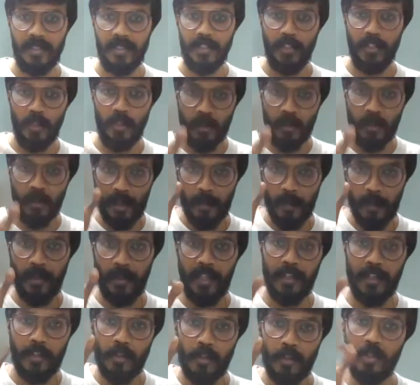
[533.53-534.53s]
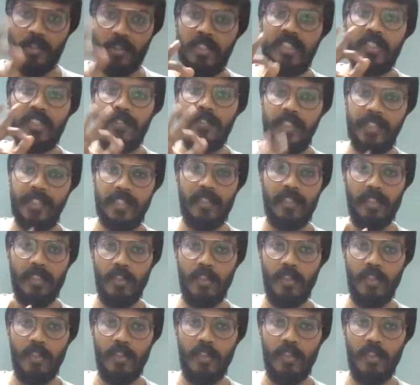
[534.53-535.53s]
You apply your own situation.
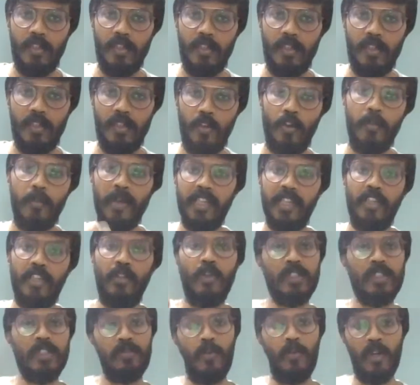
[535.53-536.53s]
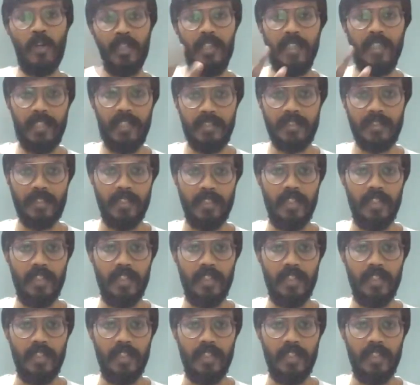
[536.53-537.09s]
Nobody knows what it is.